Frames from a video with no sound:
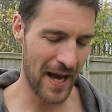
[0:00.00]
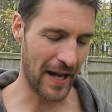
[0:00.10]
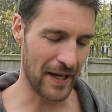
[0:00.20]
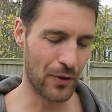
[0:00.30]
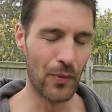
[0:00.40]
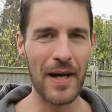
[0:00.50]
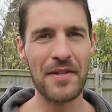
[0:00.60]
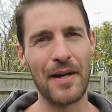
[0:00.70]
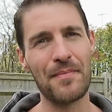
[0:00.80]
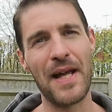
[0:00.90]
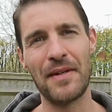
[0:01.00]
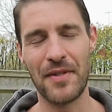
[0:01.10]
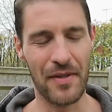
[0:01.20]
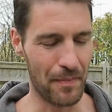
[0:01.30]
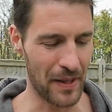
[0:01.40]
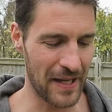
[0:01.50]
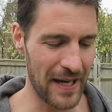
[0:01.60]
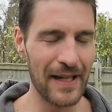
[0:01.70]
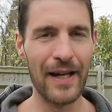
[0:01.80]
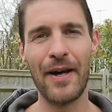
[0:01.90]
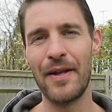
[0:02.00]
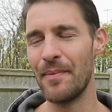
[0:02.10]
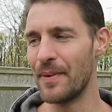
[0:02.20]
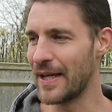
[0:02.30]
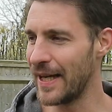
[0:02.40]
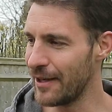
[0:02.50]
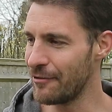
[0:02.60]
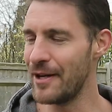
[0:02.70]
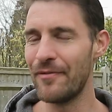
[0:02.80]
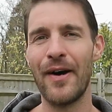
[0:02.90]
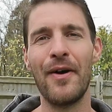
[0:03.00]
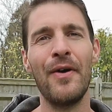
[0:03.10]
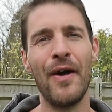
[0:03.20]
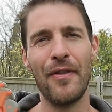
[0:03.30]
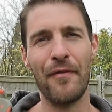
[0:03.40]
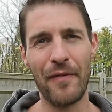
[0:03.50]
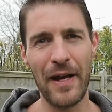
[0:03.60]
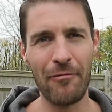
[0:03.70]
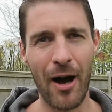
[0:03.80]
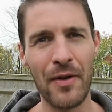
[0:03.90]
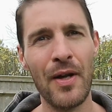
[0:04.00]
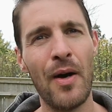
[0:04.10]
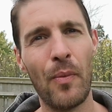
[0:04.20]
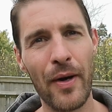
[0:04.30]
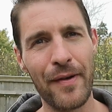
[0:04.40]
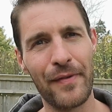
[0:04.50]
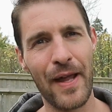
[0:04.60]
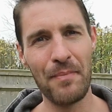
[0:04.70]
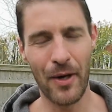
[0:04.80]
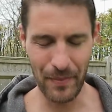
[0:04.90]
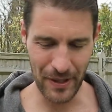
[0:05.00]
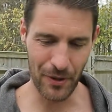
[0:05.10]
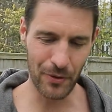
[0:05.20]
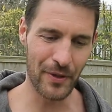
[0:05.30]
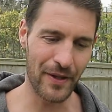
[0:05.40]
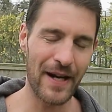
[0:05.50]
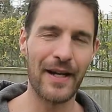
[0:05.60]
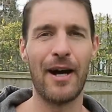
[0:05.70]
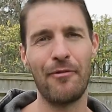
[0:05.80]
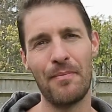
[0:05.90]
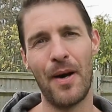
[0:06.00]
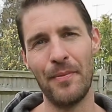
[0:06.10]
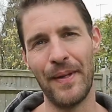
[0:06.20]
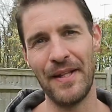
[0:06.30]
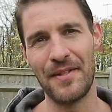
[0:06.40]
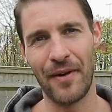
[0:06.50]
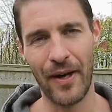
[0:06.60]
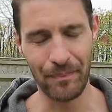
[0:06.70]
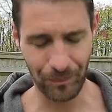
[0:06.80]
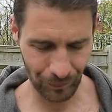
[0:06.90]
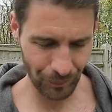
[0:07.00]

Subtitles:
and it always comes down to the Bikila, the Bikila Evo, the V-Run, whatever they might be called at that current moment in time.